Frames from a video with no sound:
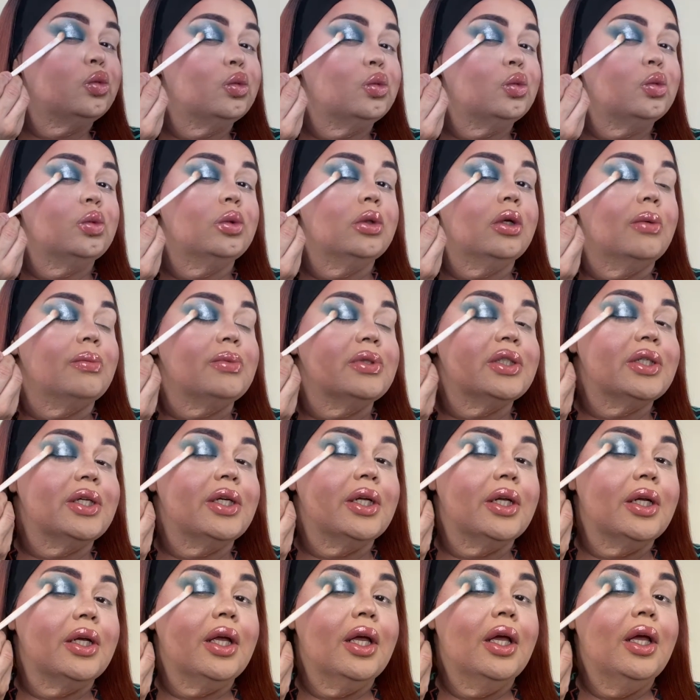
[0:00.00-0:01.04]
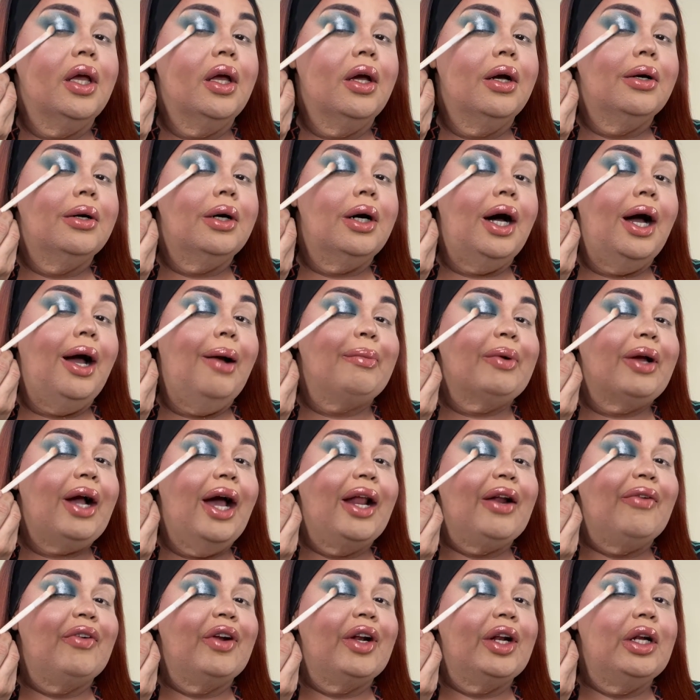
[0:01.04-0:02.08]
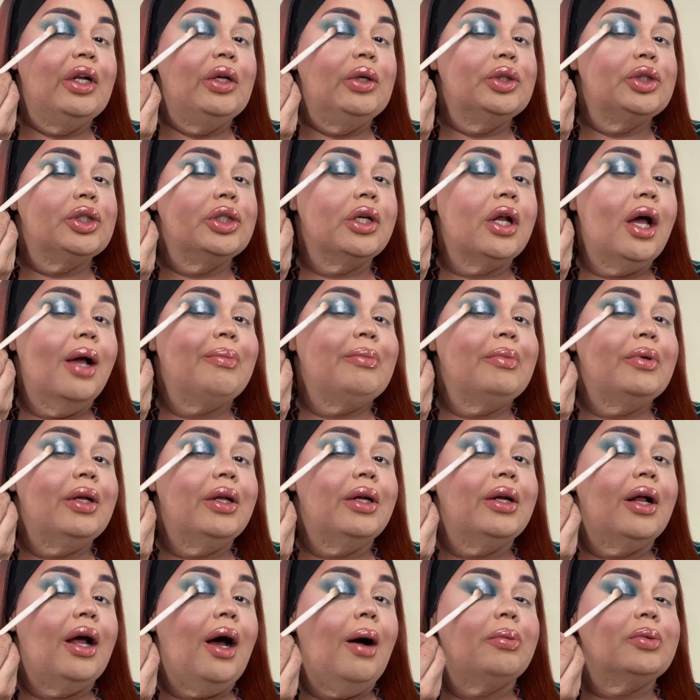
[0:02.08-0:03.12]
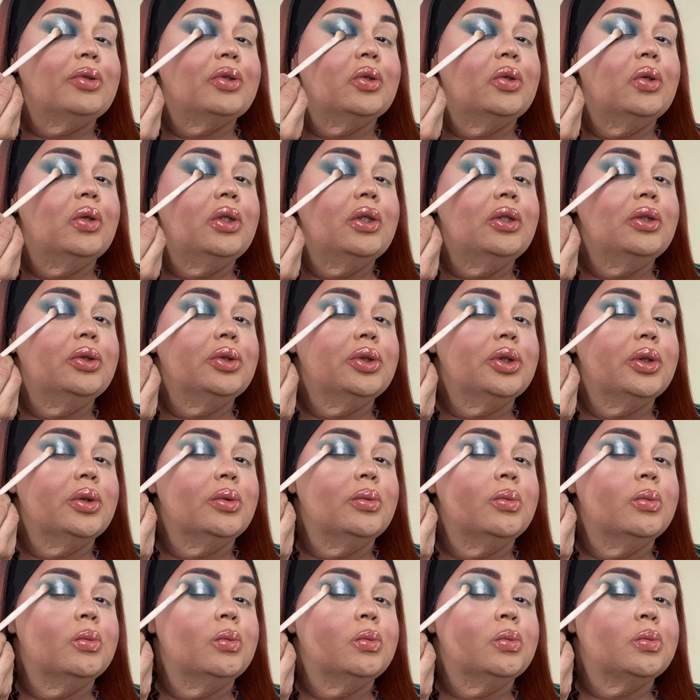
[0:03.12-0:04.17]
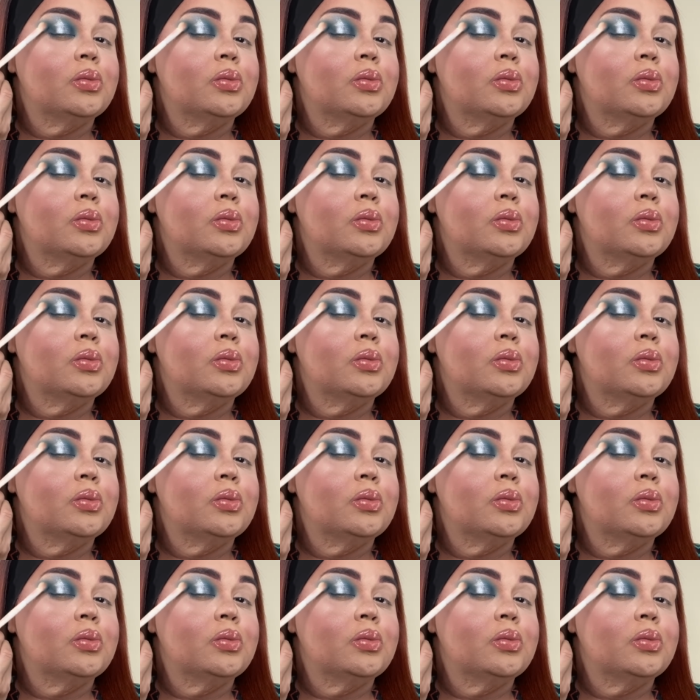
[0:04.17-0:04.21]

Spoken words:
No, I'm just kidding. Well, I'm kind of an illusion. I'm an optical illusion.